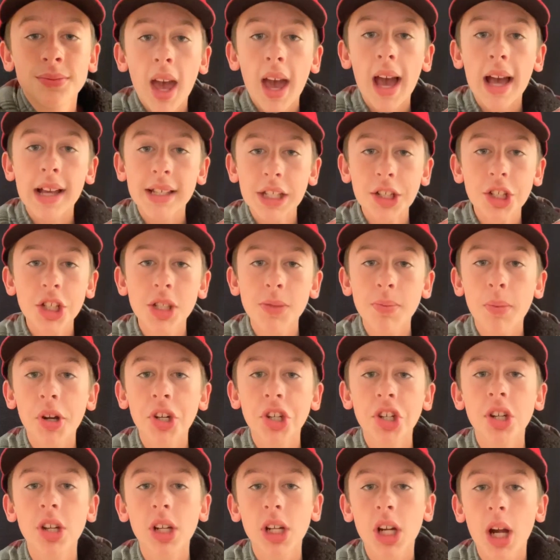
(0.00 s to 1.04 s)
As I just
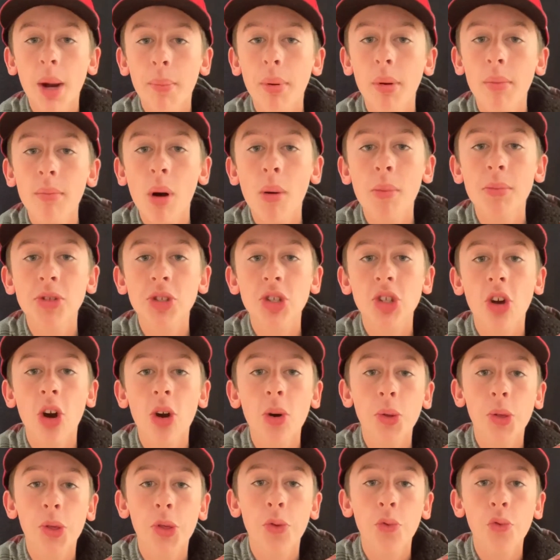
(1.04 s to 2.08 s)
mentioned a couple moments
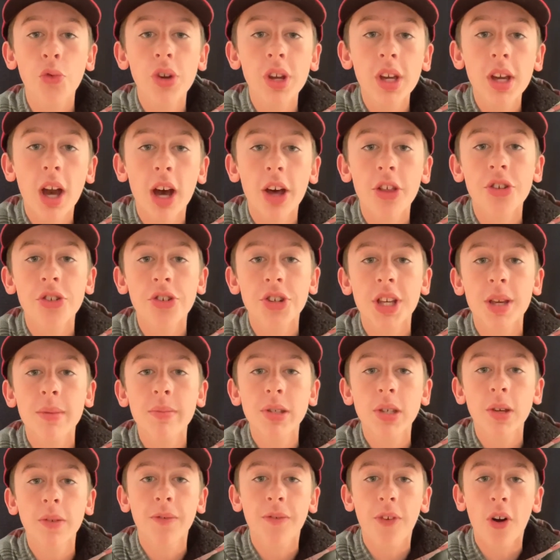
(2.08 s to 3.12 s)
ago, three other teams
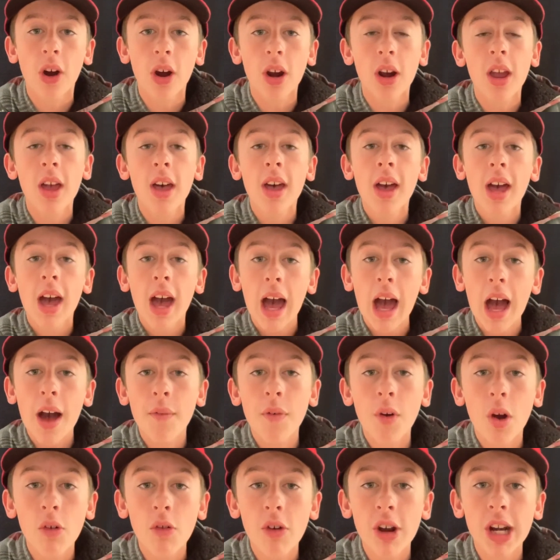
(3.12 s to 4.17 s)
so far have
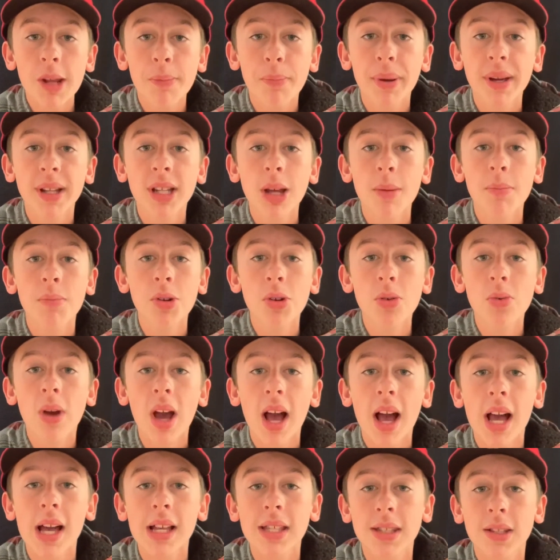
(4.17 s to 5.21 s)
already picked up new
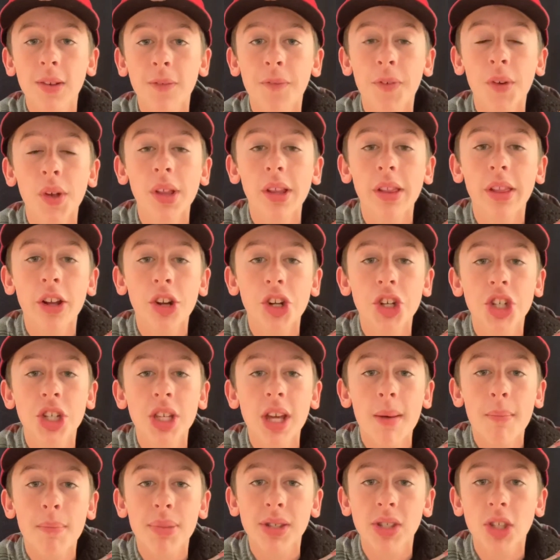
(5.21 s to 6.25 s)
guys to fill in their
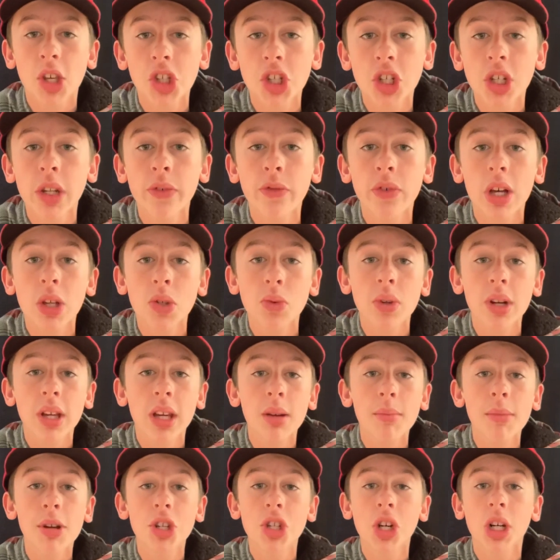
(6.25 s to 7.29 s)
GM position. If you guys want to hear
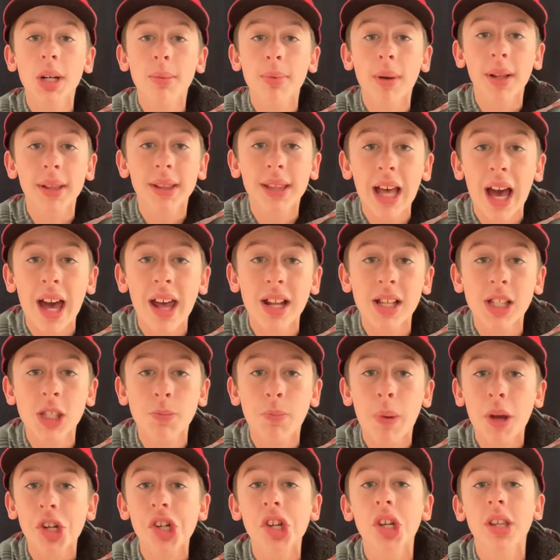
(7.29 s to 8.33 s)
me talk about that,
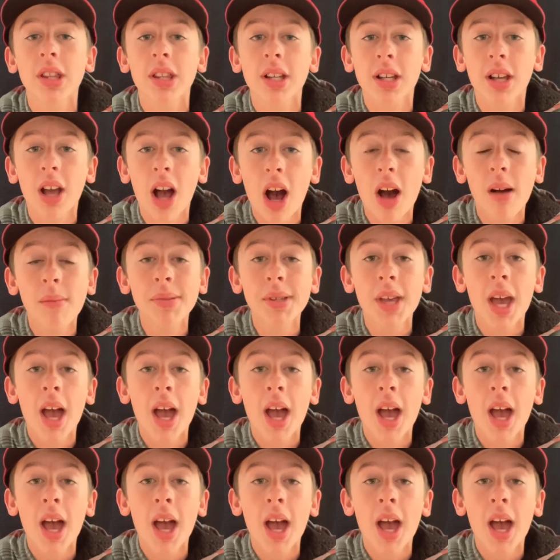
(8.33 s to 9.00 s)
especially the Cubs